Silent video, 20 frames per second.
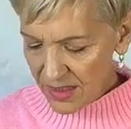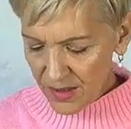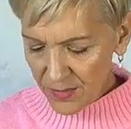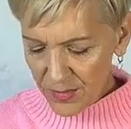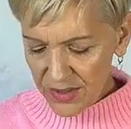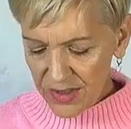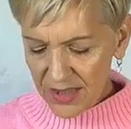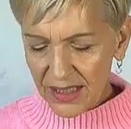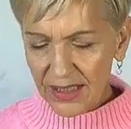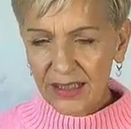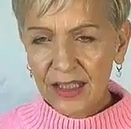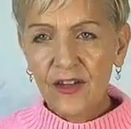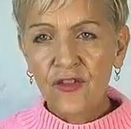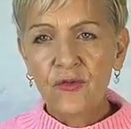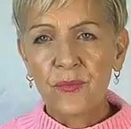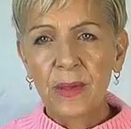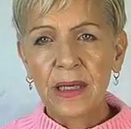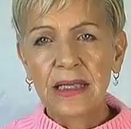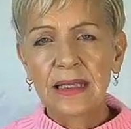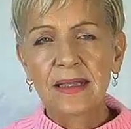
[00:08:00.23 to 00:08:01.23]
Particularly if
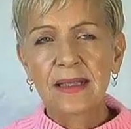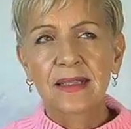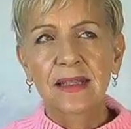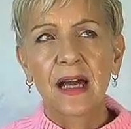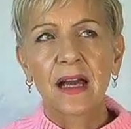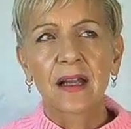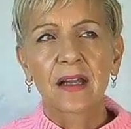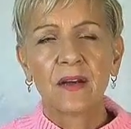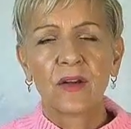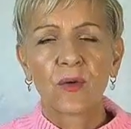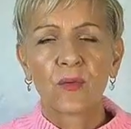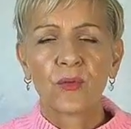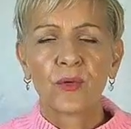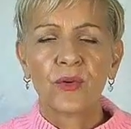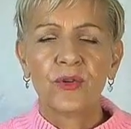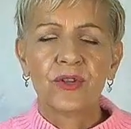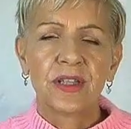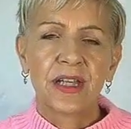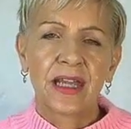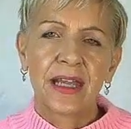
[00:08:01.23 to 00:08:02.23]
you've been stuck in a
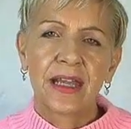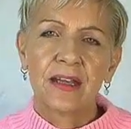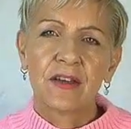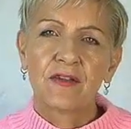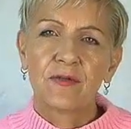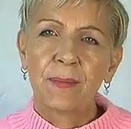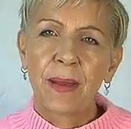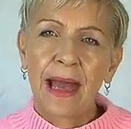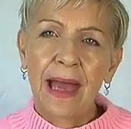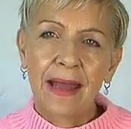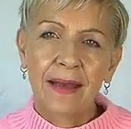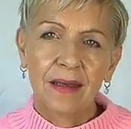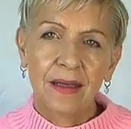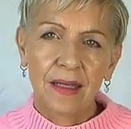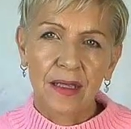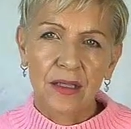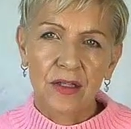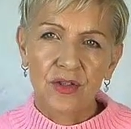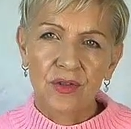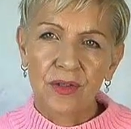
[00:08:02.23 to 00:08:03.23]
routine of
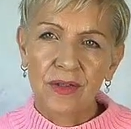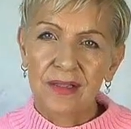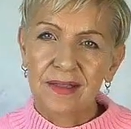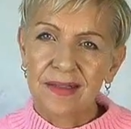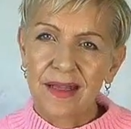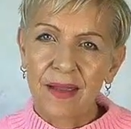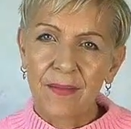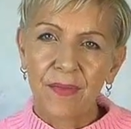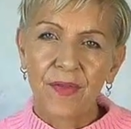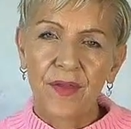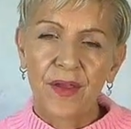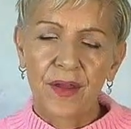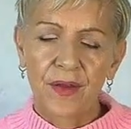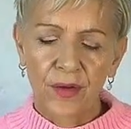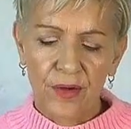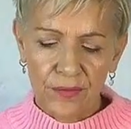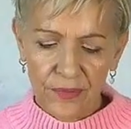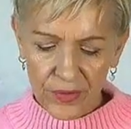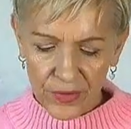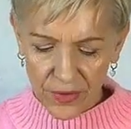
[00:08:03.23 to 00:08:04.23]
patterning and doing the same thing
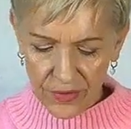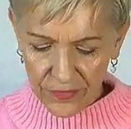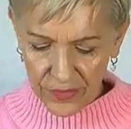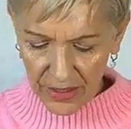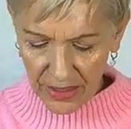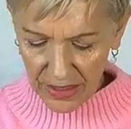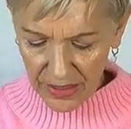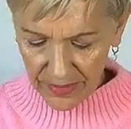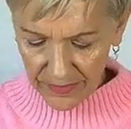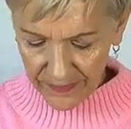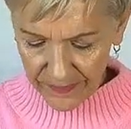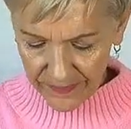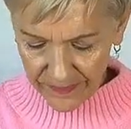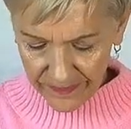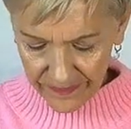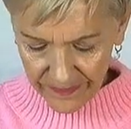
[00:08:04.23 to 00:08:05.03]
over and over again.